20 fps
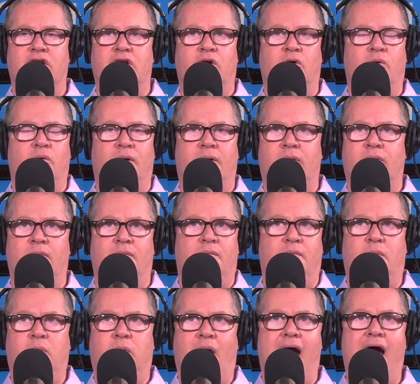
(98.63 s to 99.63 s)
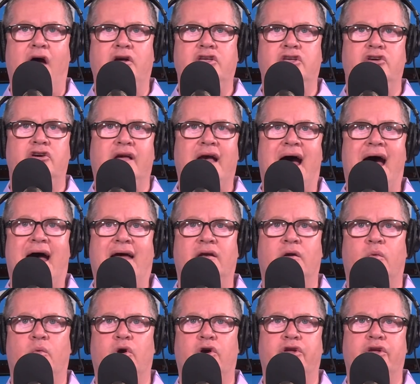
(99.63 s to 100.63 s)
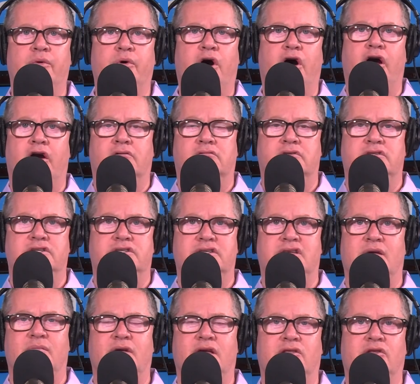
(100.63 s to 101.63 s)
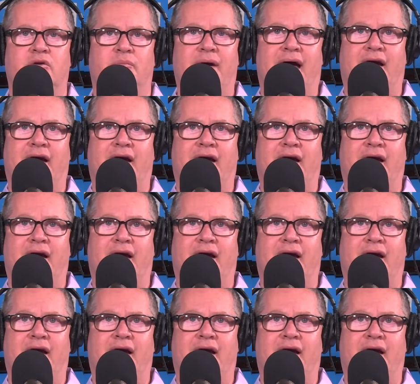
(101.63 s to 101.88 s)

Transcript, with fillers: you know, how you got where you are. Just give me a little